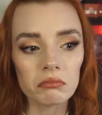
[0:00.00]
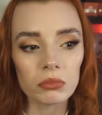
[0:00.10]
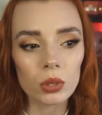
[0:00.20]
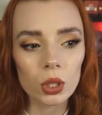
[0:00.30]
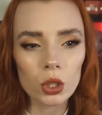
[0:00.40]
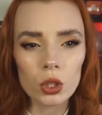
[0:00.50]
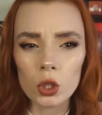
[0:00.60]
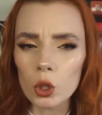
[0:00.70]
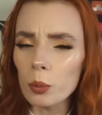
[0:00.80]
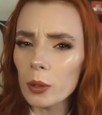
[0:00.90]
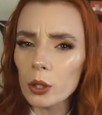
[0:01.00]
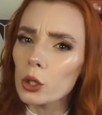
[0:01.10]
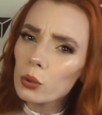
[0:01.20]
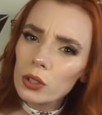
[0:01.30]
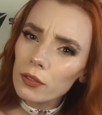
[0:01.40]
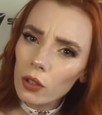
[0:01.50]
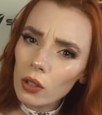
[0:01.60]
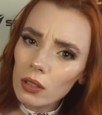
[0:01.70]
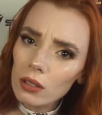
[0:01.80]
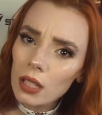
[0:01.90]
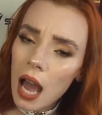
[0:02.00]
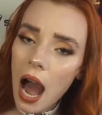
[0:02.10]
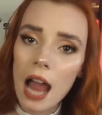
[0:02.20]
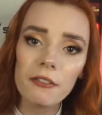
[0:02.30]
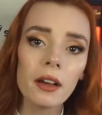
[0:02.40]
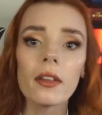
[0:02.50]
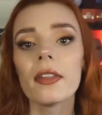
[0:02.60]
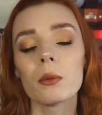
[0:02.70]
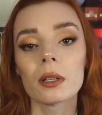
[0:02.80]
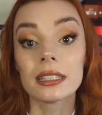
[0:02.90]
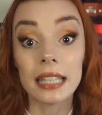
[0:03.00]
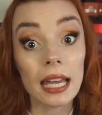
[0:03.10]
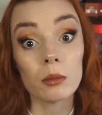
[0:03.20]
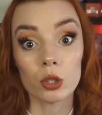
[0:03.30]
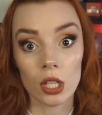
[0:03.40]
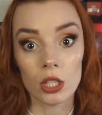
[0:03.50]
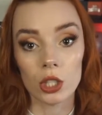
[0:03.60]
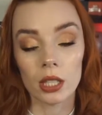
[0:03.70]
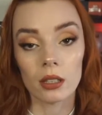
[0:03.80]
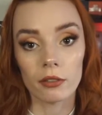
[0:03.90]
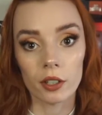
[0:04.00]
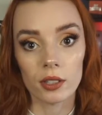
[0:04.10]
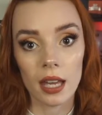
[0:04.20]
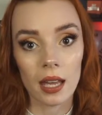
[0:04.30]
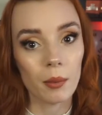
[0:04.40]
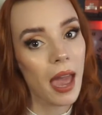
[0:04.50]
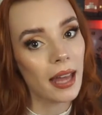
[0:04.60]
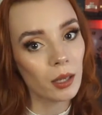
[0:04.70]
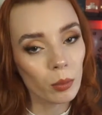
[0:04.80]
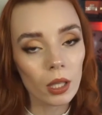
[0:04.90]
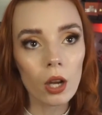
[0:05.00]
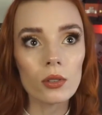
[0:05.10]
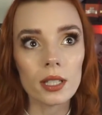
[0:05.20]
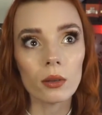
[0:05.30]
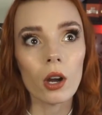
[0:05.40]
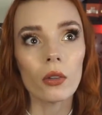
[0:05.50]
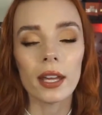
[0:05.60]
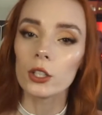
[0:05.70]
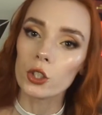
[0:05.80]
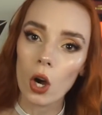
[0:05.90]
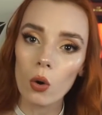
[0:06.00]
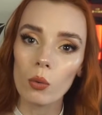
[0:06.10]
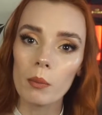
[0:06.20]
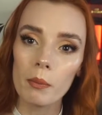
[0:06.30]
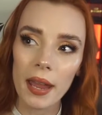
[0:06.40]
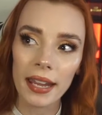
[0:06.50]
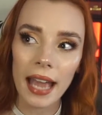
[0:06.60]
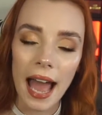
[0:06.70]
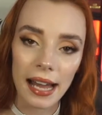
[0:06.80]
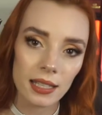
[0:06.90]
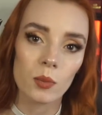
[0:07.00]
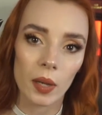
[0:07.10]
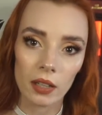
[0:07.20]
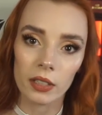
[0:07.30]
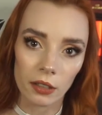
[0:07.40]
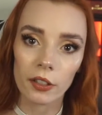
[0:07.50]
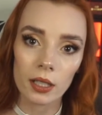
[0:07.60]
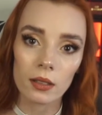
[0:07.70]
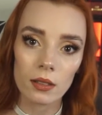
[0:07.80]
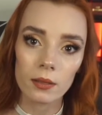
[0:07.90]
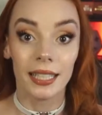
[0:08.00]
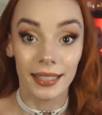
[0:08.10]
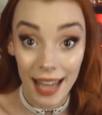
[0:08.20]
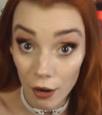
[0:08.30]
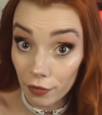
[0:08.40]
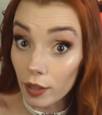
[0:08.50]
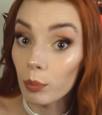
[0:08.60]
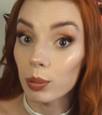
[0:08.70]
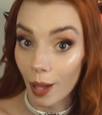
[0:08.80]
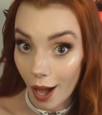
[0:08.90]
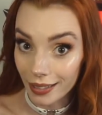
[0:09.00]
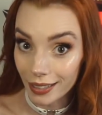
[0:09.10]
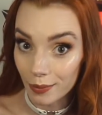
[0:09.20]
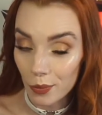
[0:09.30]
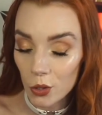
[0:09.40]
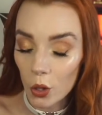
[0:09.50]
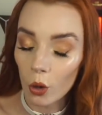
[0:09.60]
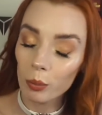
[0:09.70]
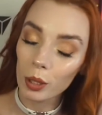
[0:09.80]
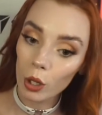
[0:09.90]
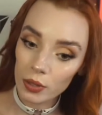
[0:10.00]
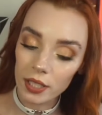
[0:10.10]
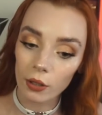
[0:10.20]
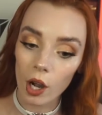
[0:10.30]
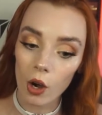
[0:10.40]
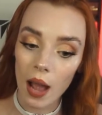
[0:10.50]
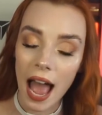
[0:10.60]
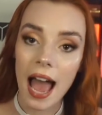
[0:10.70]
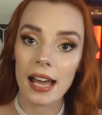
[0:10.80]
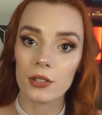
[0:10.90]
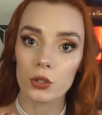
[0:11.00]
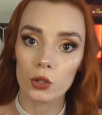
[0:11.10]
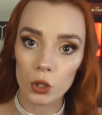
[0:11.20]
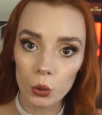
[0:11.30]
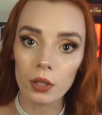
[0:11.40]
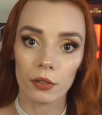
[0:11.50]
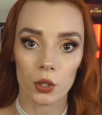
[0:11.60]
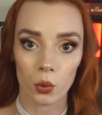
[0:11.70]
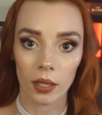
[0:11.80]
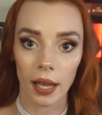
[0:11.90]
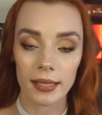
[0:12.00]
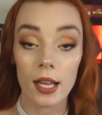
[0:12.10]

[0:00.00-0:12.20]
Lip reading: super useful. I found that they were game-changing in the first game, and in Below Zero, they don't make as big of a difference. Now for the plot. So Below Zero has two different storylines.